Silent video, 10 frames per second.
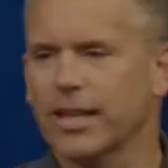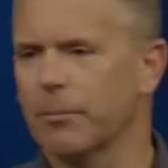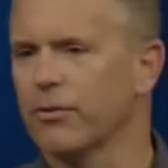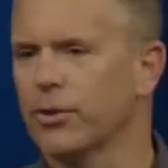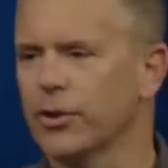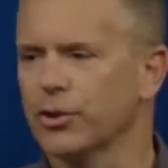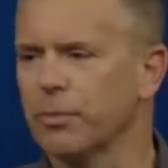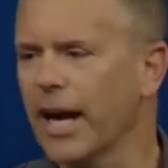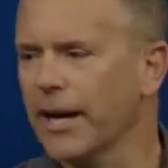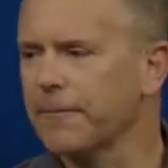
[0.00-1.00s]
happened a few years
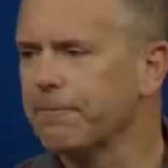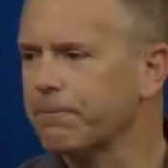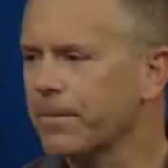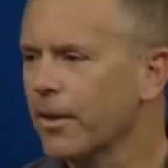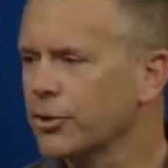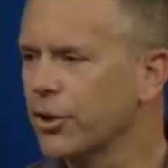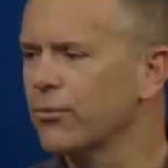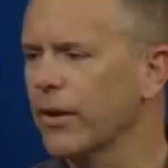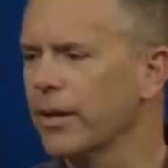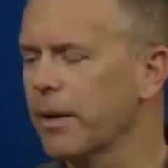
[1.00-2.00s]
back, it's a good
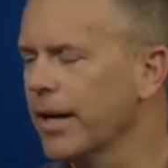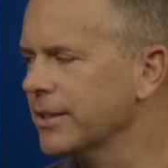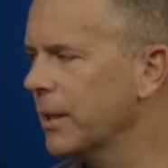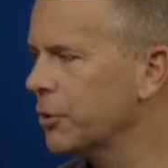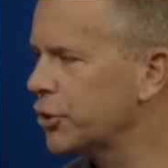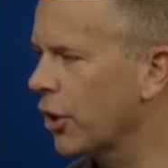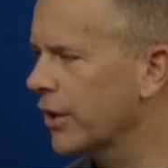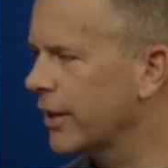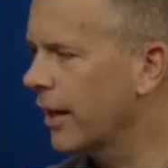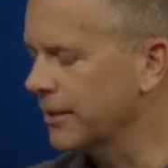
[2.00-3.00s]
friend of mine. His name was
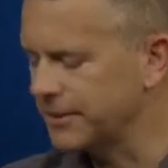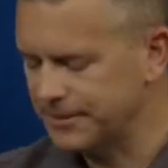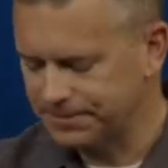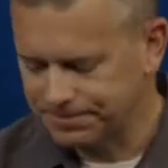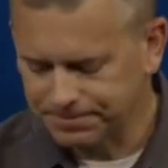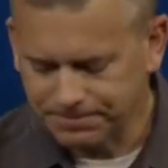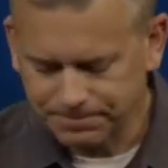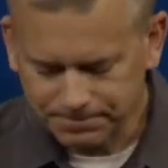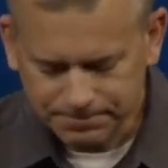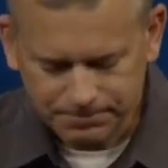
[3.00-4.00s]
Charlie Cutts.
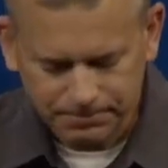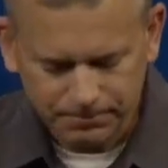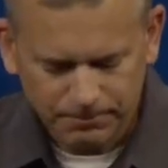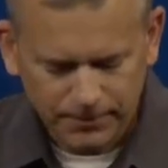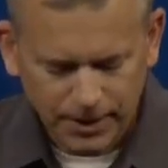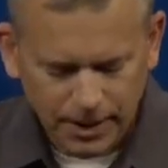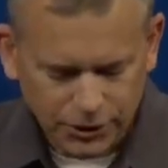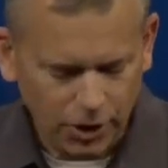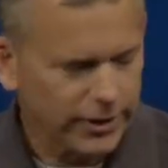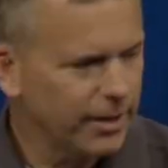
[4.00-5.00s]

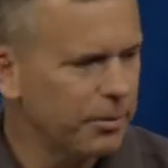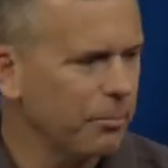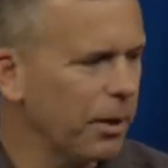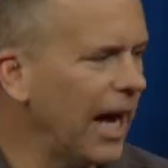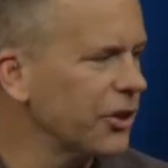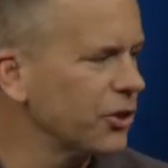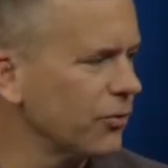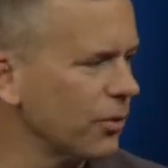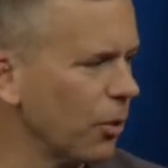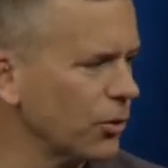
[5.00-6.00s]
Charlie had been a pastor
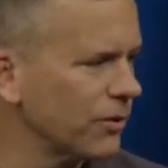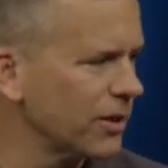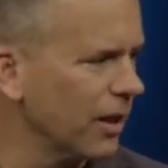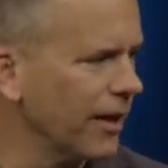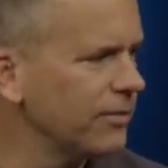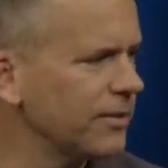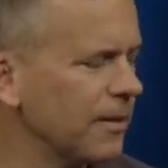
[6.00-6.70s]
for most of his life,